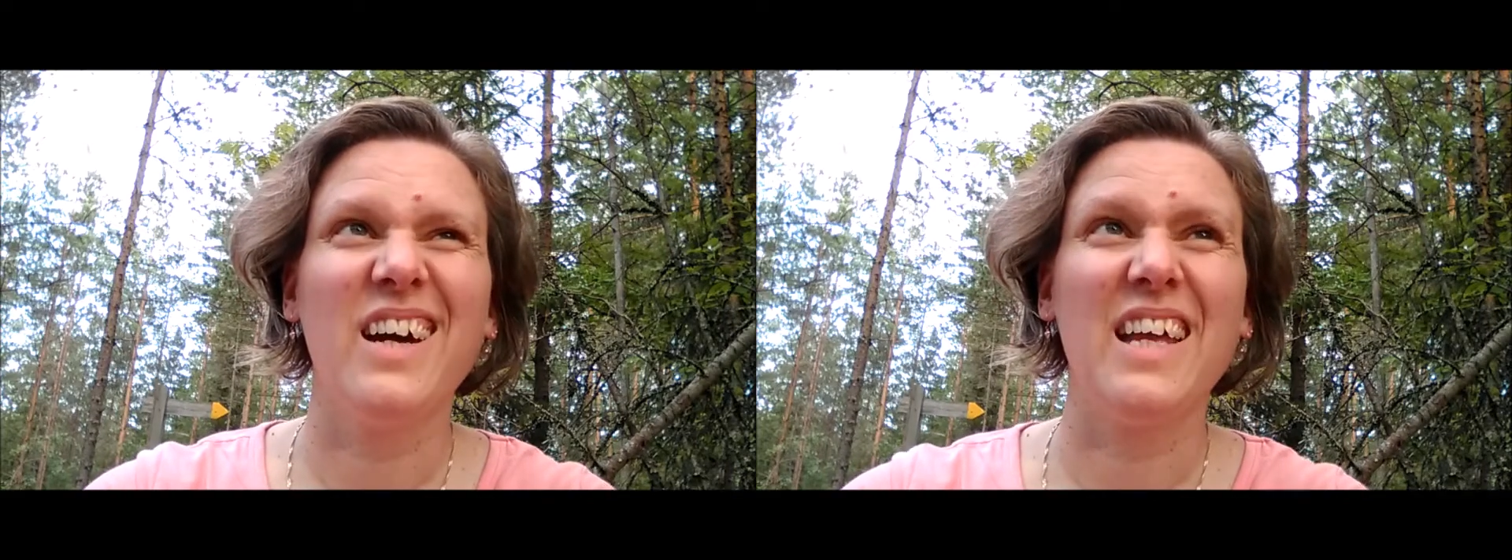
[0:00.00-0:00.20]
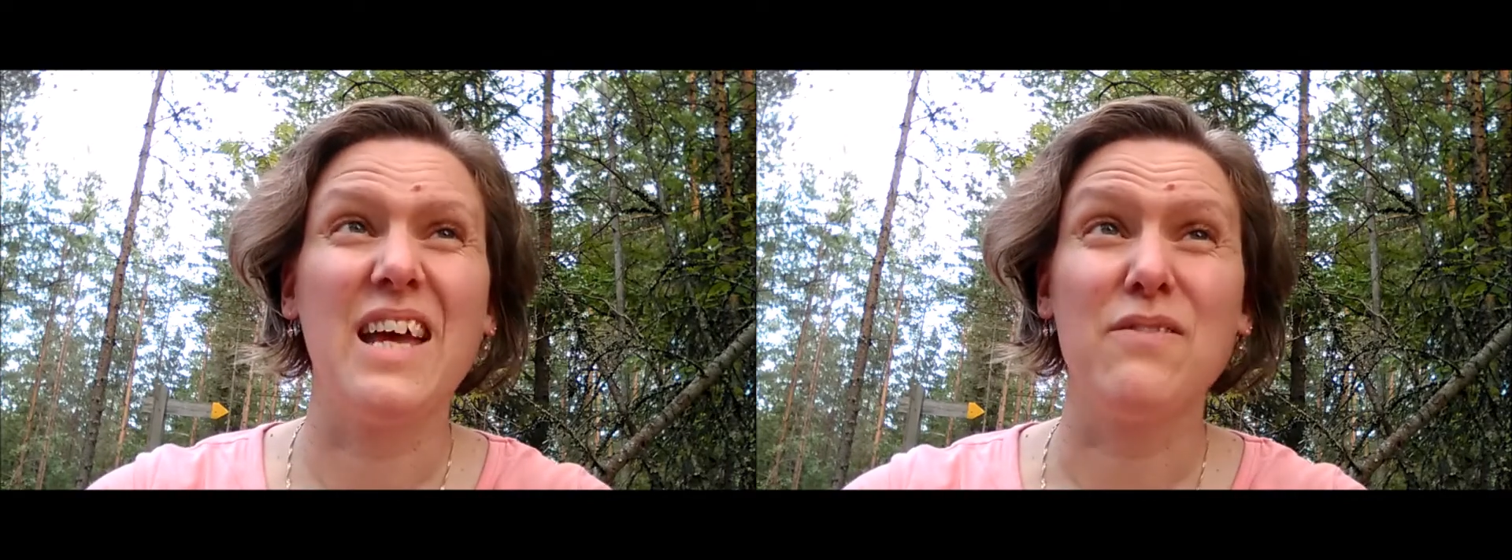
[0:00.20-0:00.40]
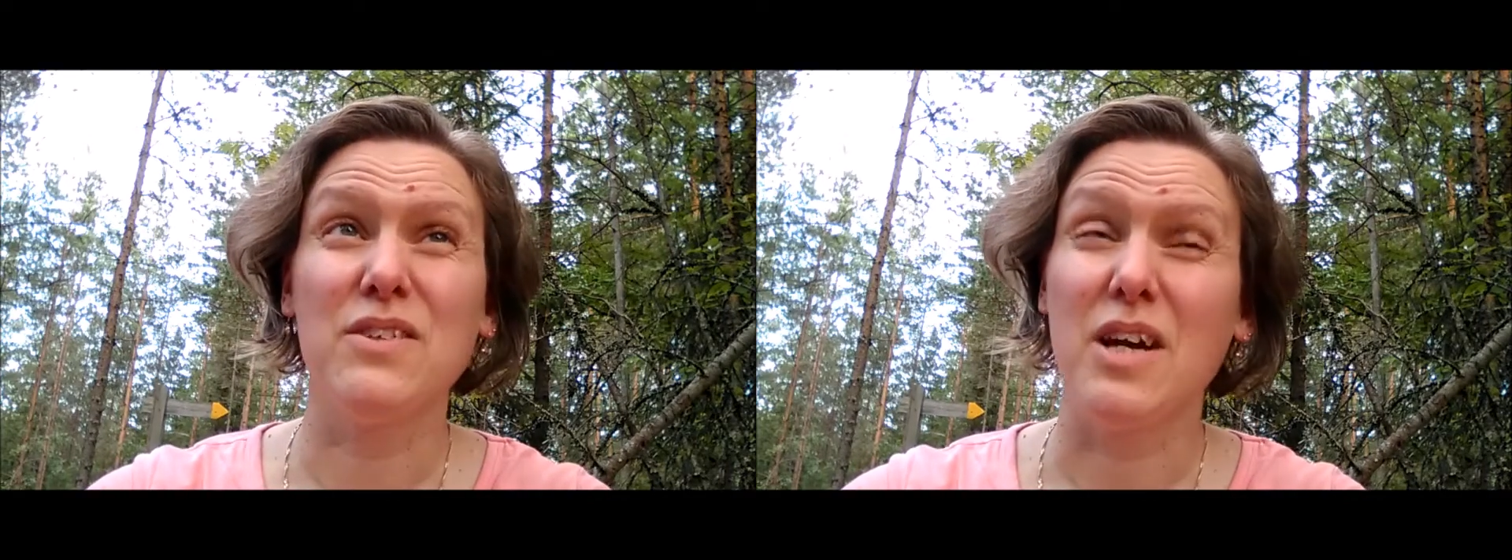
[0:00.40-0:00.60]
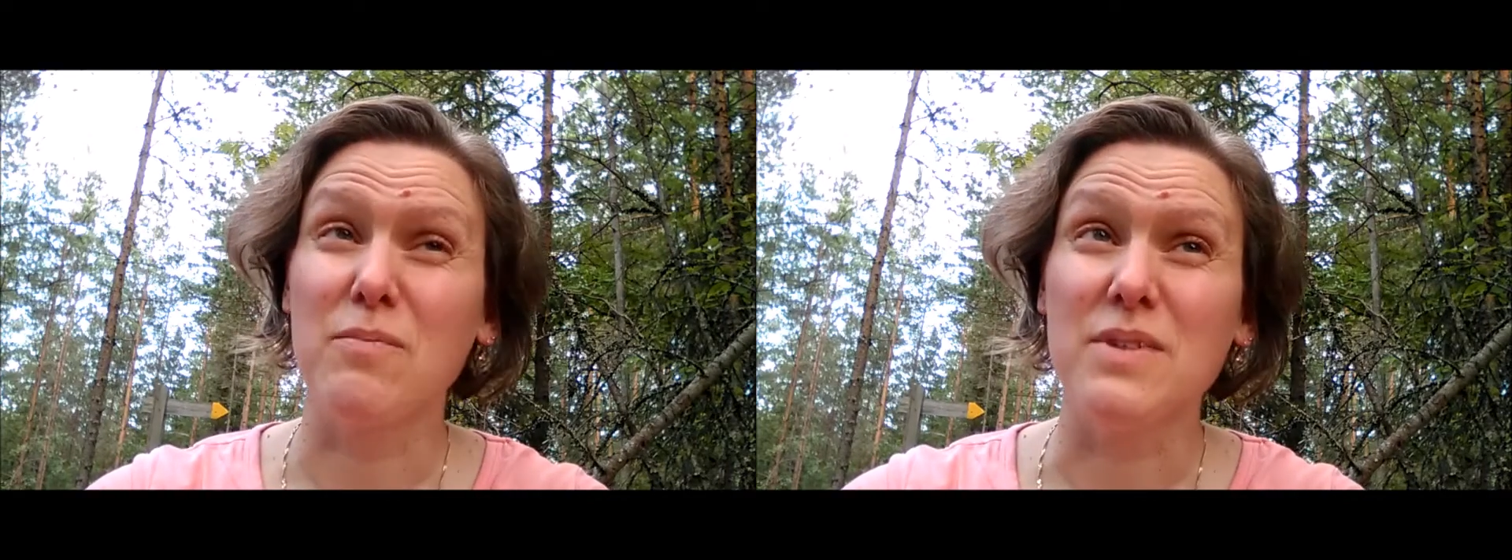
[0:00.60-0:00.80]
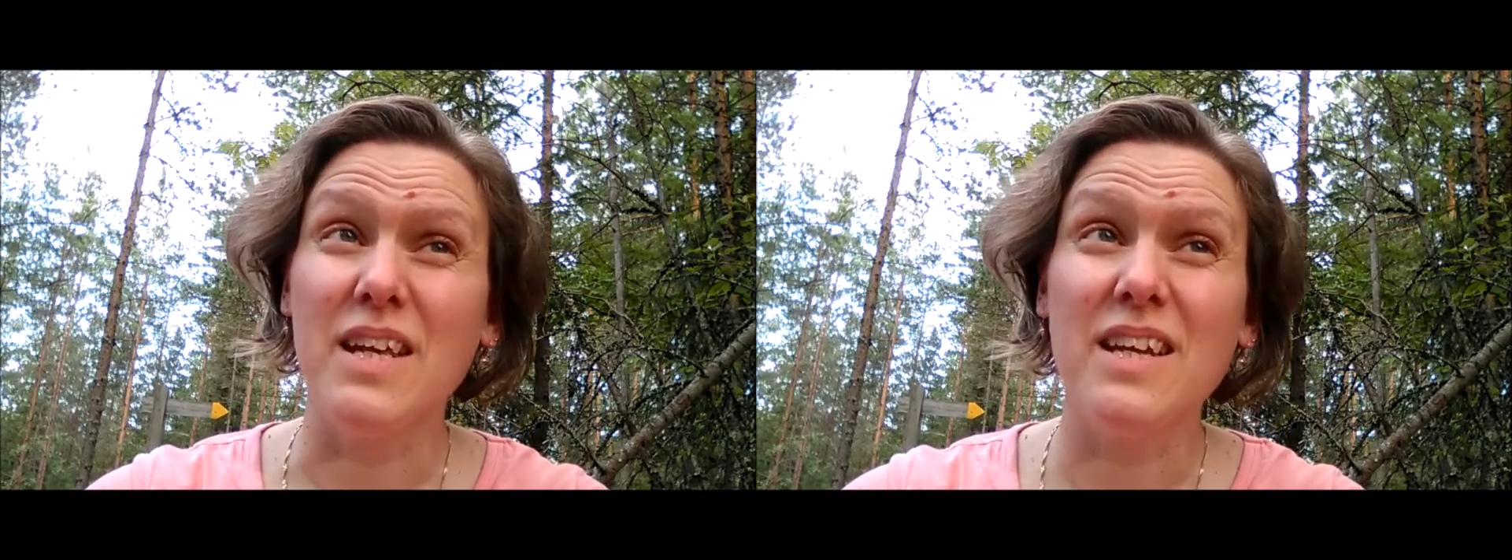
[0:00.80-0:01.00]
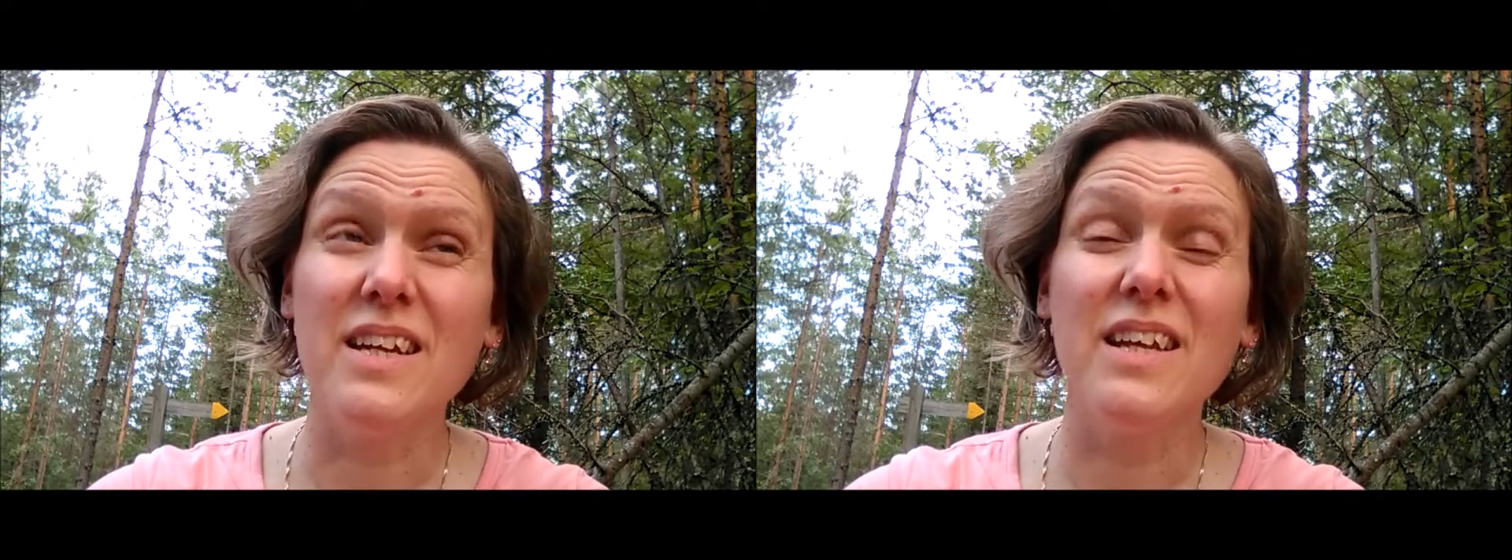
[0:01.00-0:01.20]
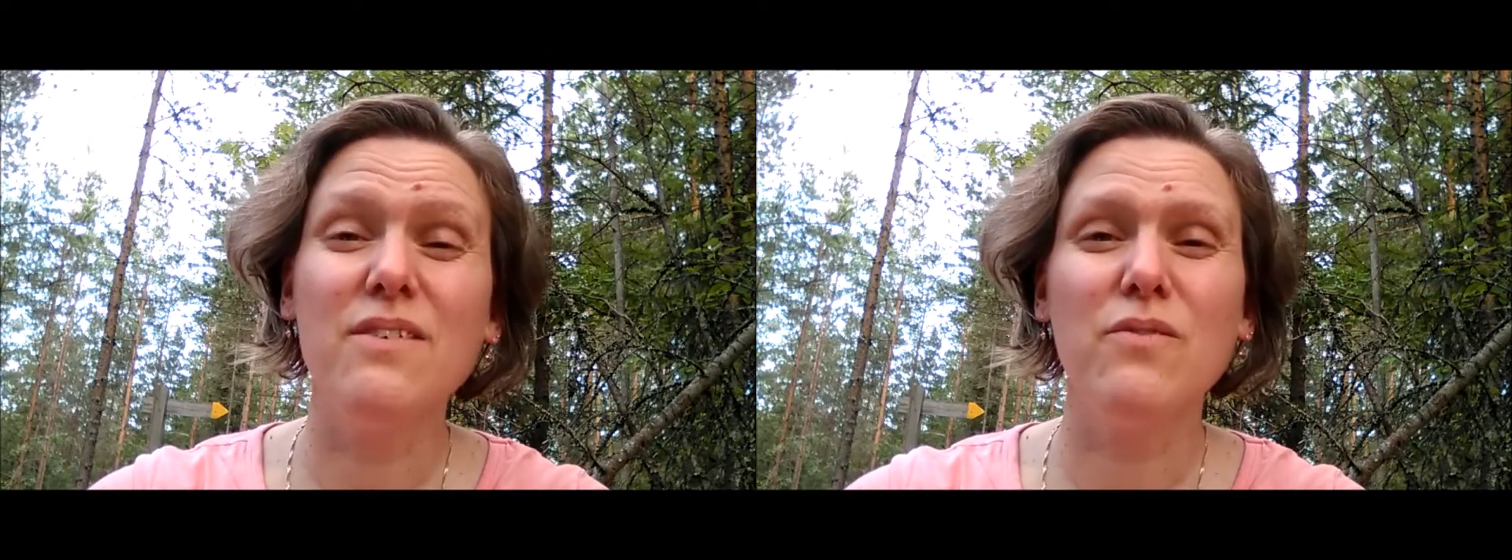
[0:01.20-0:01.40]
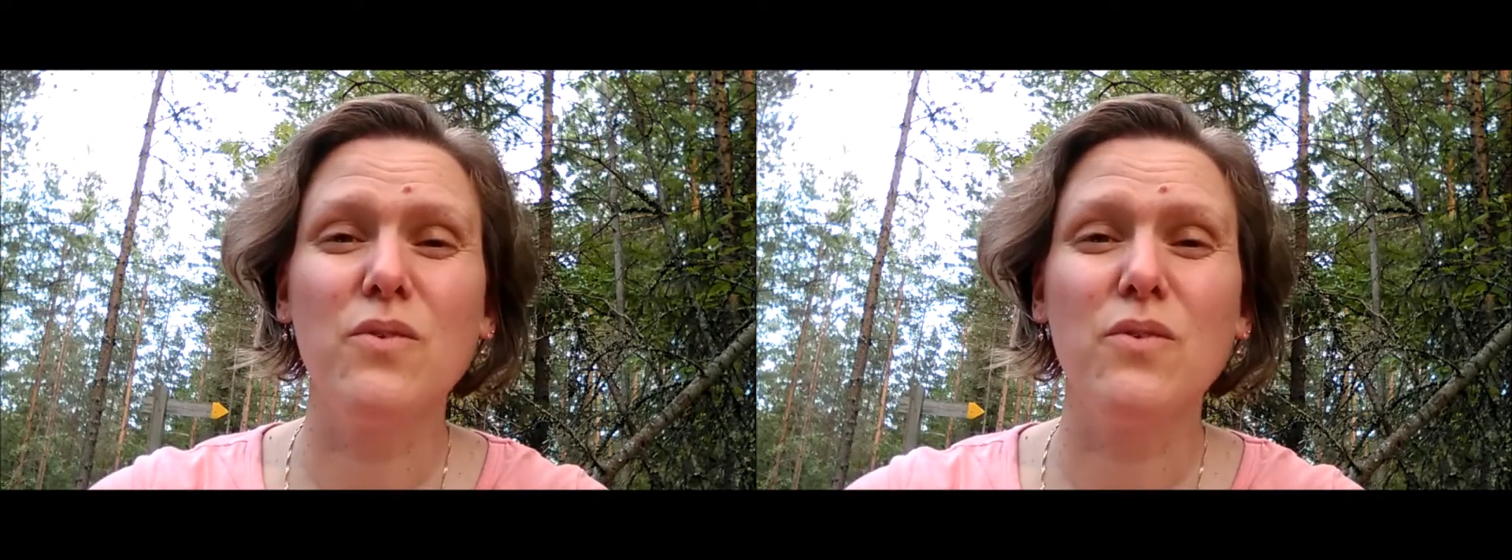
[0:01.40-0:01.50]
I haven't updated it